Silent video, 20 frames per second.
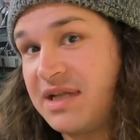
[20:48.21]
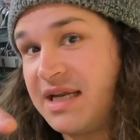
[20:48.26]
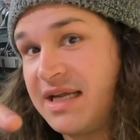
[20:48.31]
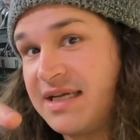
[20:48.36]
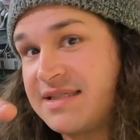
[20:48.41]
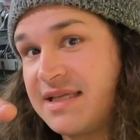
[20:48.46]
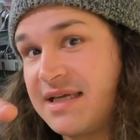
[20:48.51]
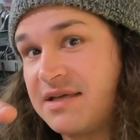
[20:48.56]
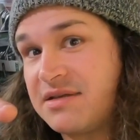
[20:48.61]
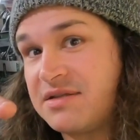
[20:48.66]
the
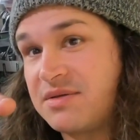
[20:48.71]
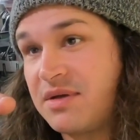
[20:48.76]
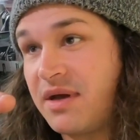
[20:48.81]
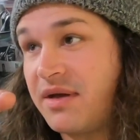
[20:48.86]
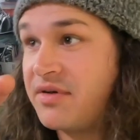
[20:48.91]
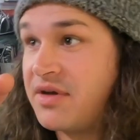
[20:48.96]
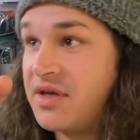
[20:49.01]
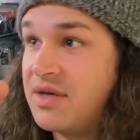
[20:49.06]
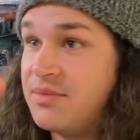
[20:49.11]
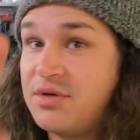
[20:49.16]
next day. So
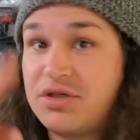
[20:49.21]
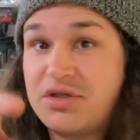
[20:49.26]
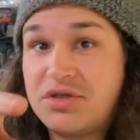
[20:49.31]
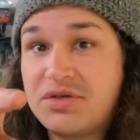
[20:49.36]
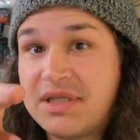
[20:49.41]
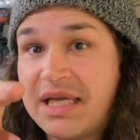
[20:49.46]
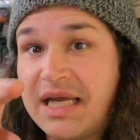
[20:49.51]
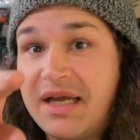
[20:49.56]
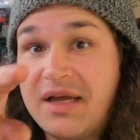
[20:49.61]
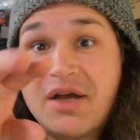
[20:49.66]
we're going to be
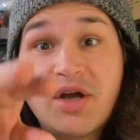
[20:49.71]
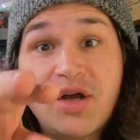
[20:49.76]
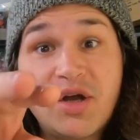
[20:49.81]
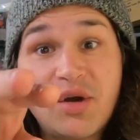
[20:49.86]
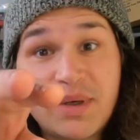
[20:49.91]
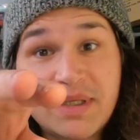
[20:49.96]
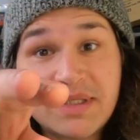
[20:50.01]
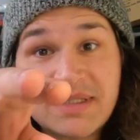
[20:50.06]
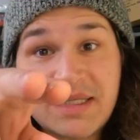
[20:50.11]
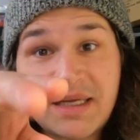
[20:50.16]
Tuesday.
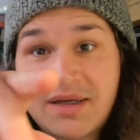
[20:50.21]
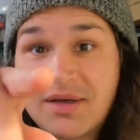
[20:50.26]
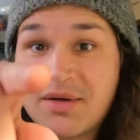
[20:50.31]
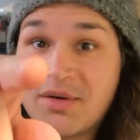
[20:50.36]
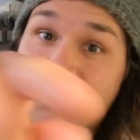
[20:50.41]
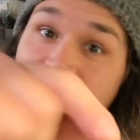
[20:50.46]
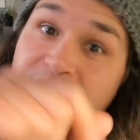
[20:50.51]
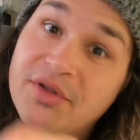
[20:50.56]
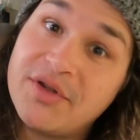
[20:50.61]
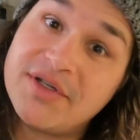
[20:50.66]
Wednesday
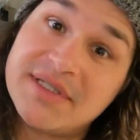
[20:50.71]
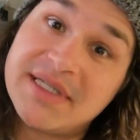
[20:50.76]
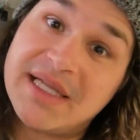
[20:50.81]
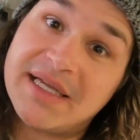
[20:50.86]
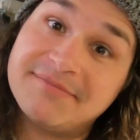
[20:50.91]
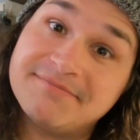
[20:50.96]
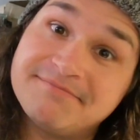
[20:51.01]
or Thursday.